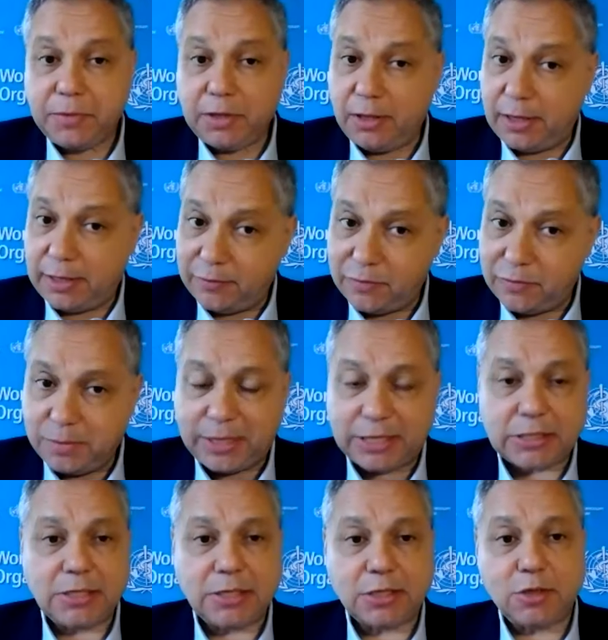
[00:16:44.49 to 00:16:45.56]
A lot of
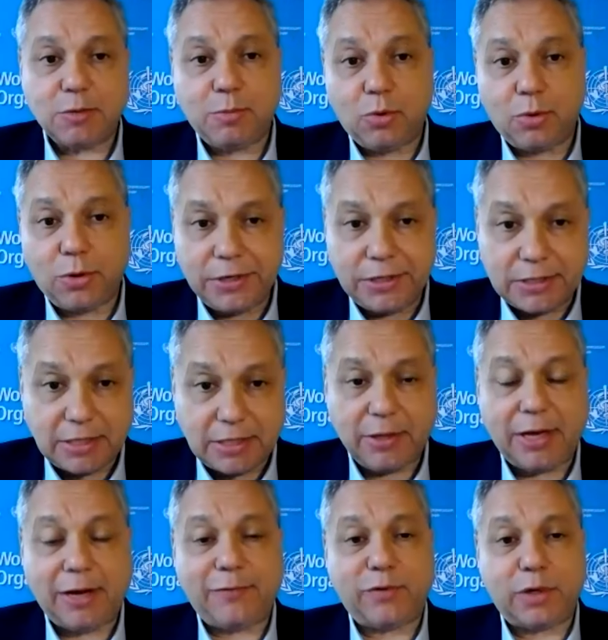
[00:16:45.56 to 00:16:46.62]
domestic support in South
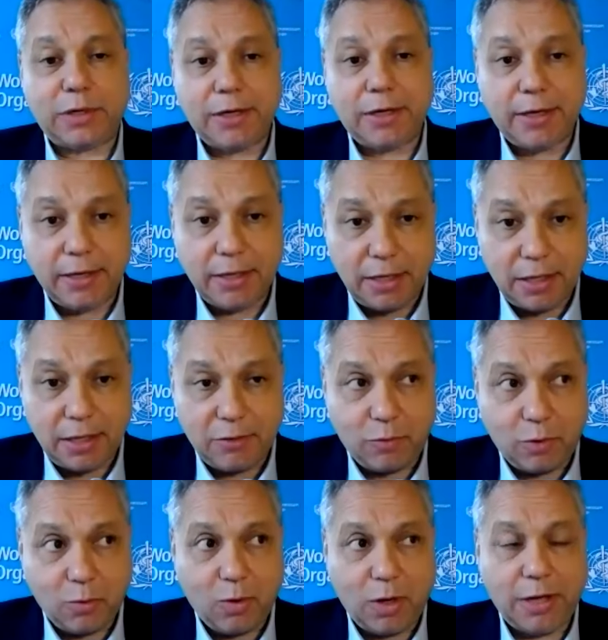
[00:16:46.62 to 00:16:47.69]
Africa, in
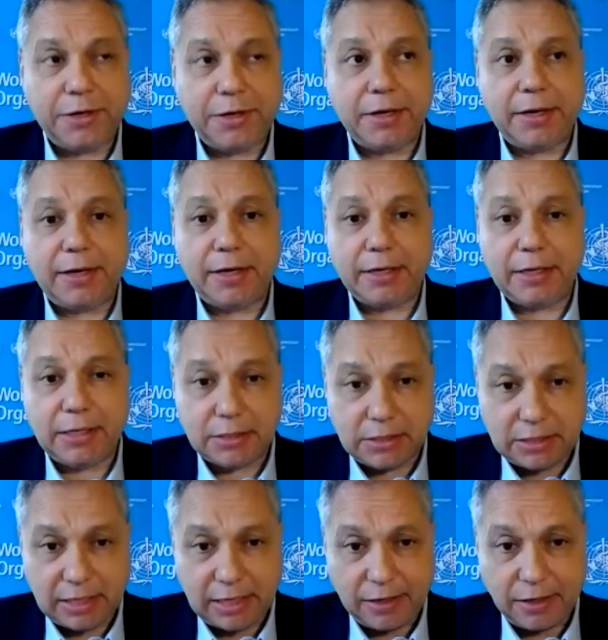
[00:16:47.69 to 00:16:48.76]
Rwanda, in
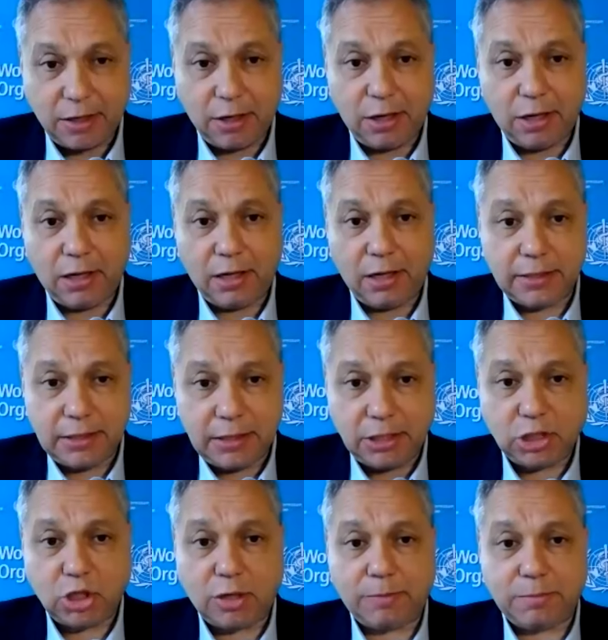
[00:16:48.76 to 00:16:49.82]
Senegal,
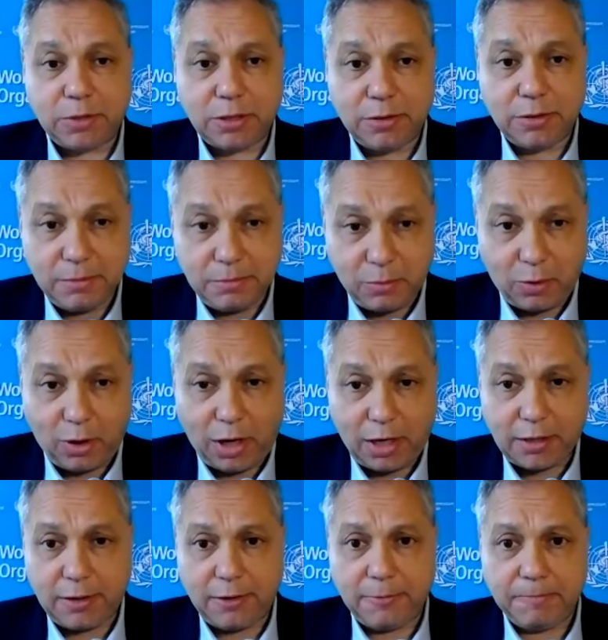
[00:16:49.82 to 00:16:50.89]
Egypt,
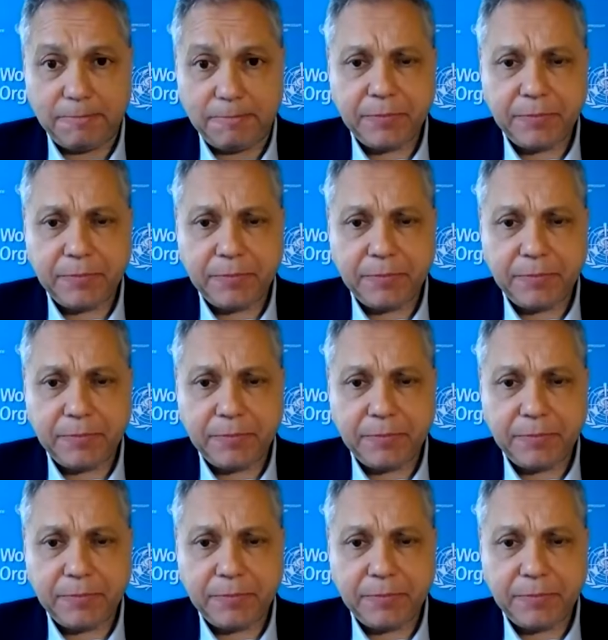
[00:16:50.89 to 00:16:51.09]
Morocco.